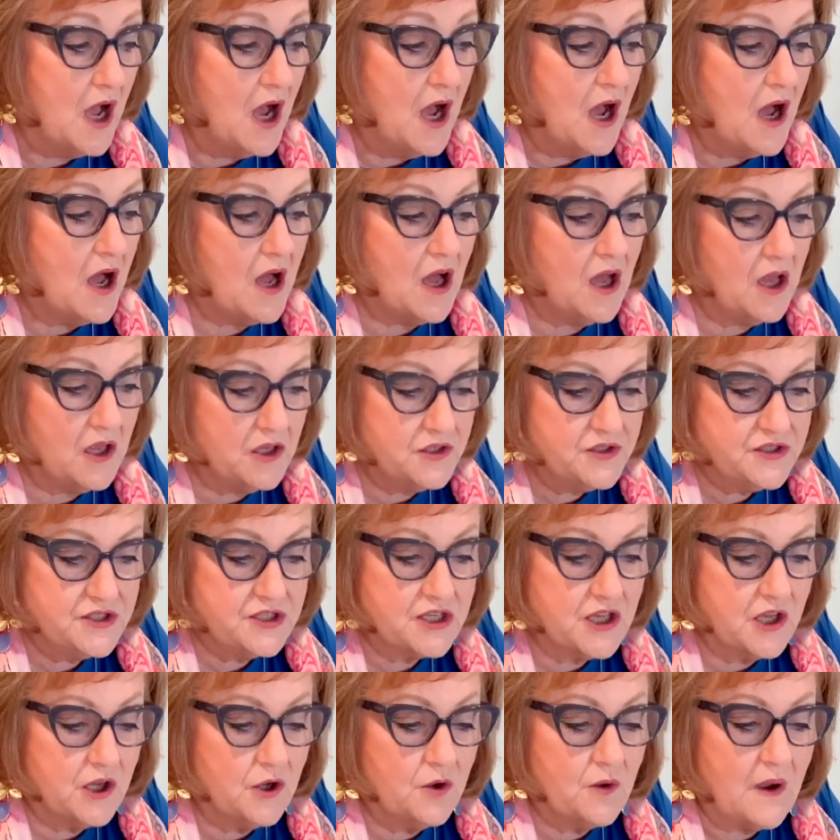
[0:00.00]

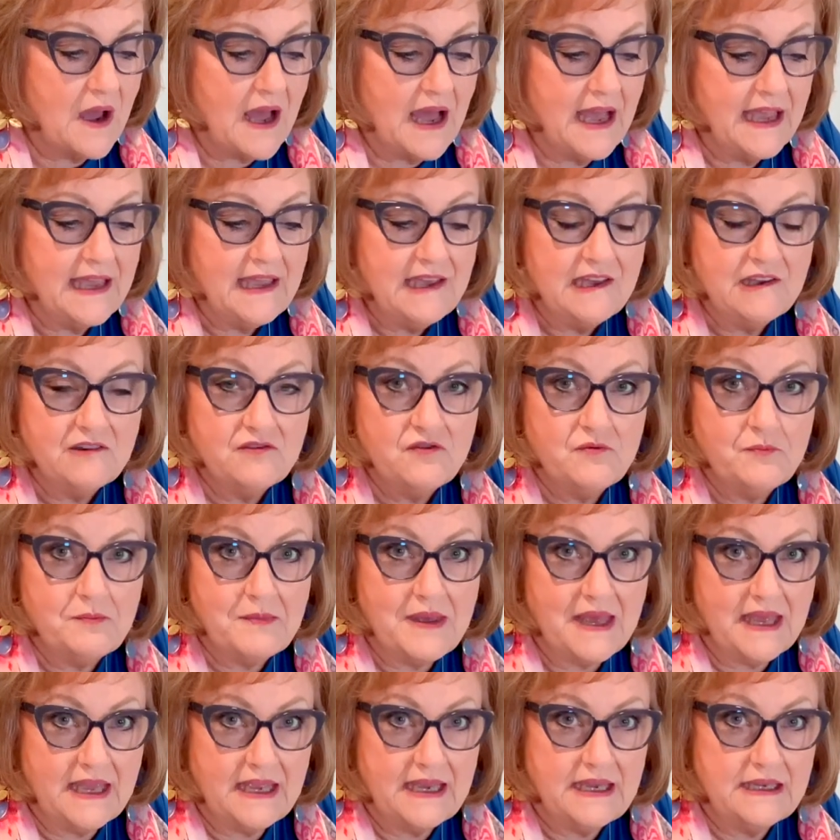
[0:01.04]
Also, I have
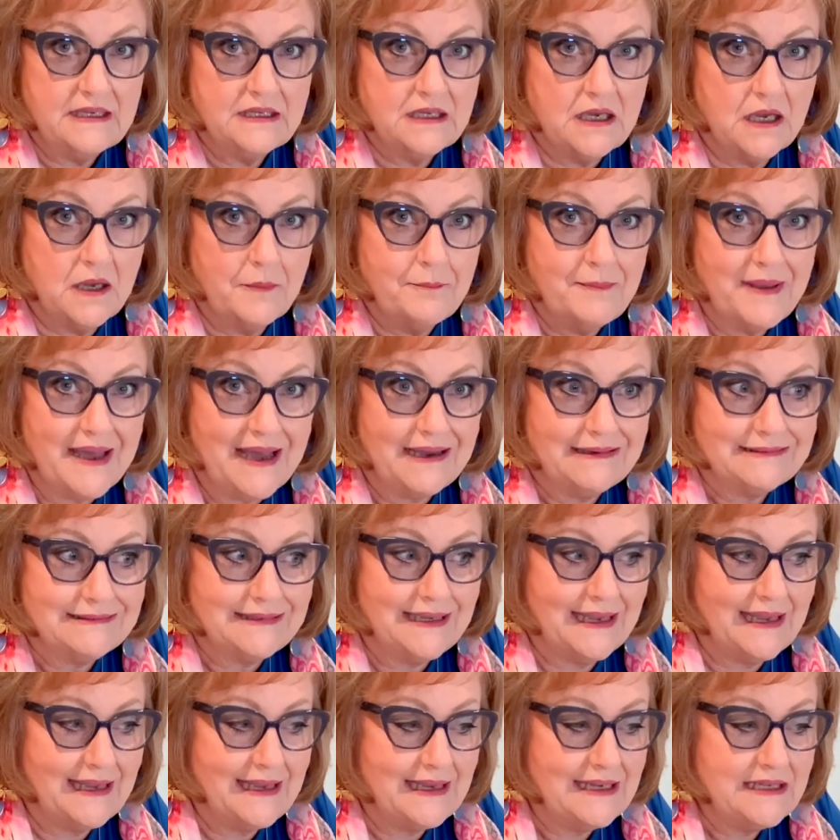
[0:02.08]
made
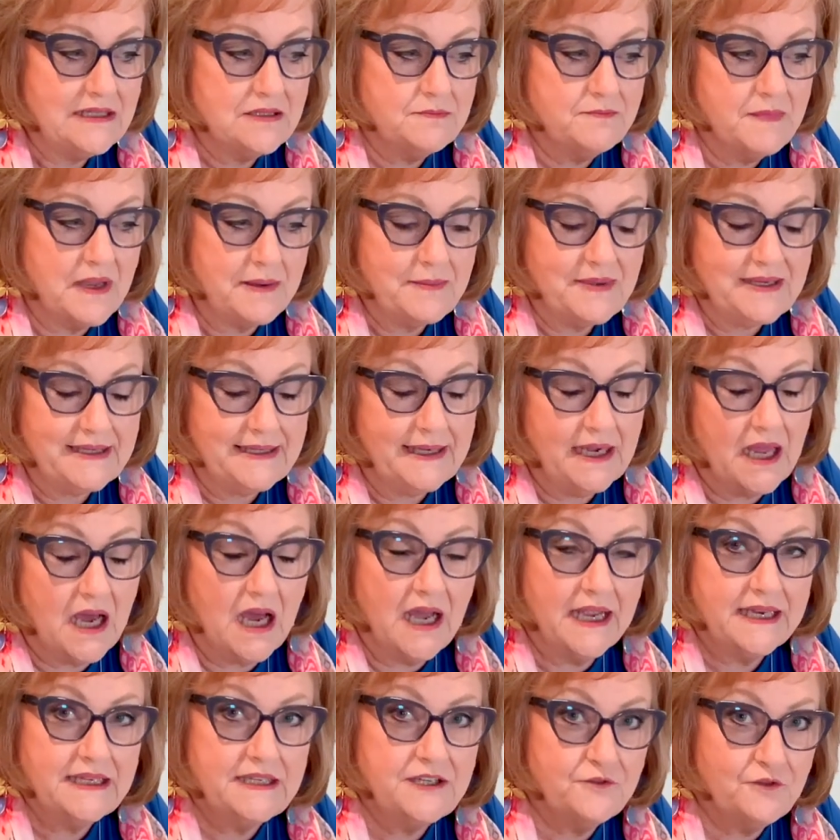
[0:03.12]
about 8, maybe
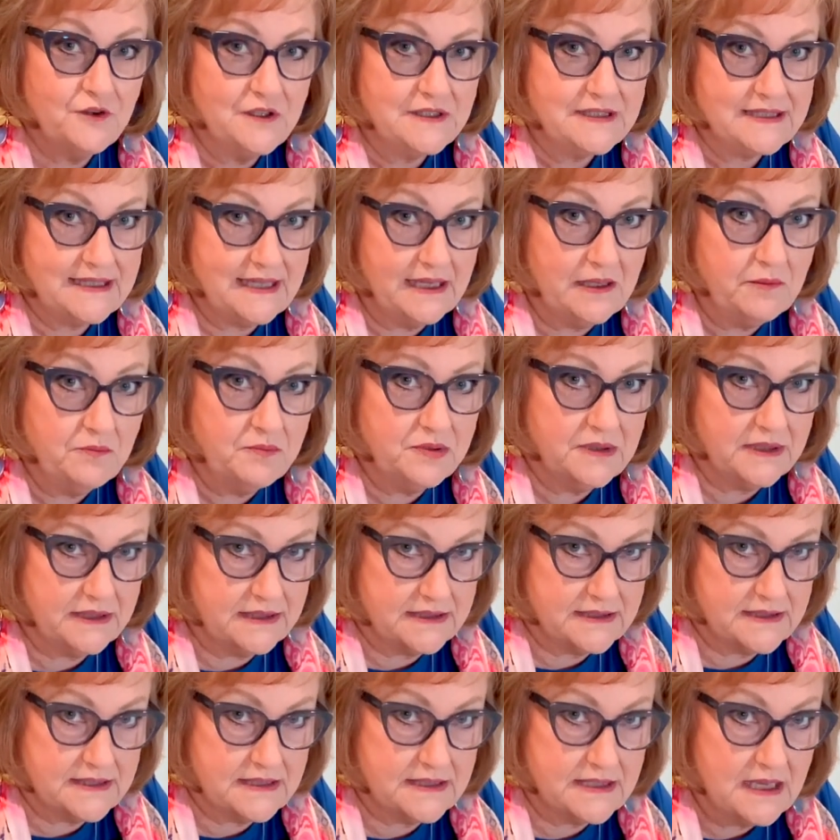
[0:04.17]
9 different
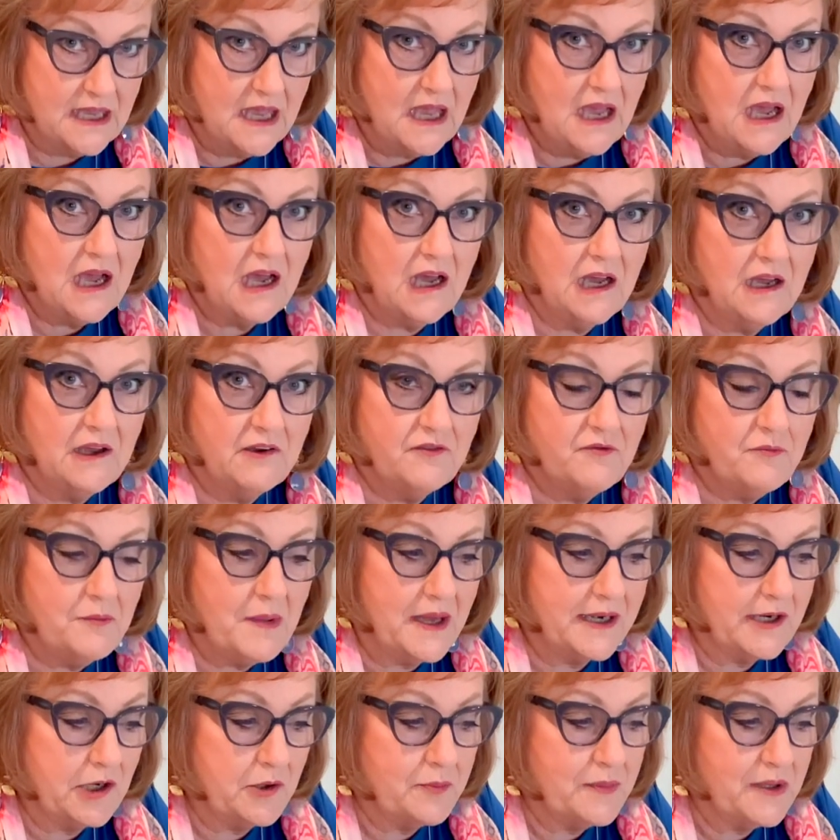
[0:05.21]
templates of
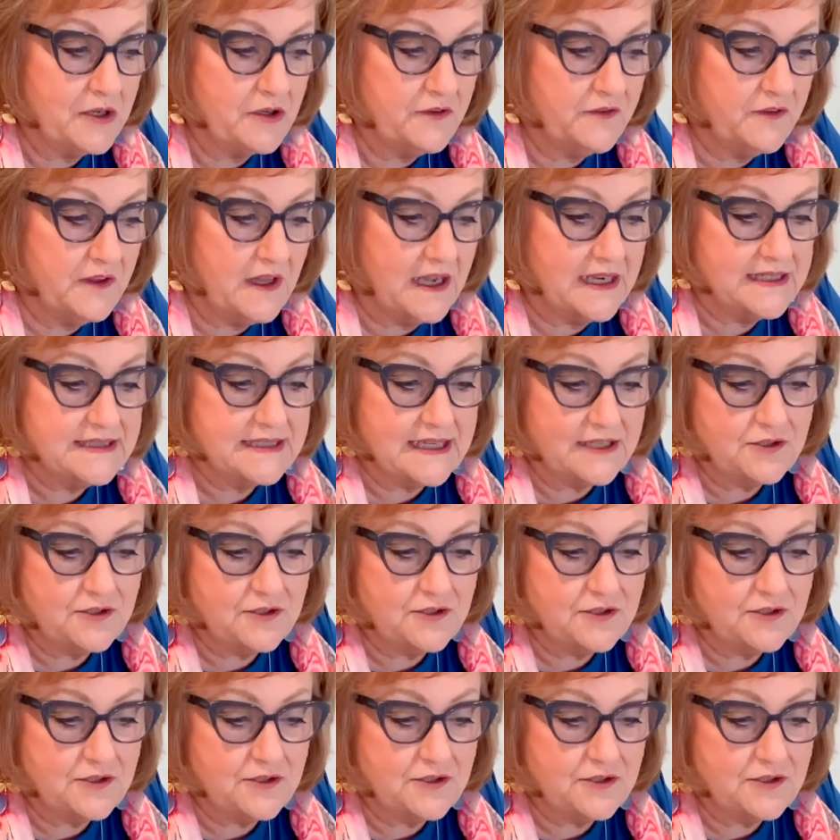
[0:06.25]
Monarch butterflies.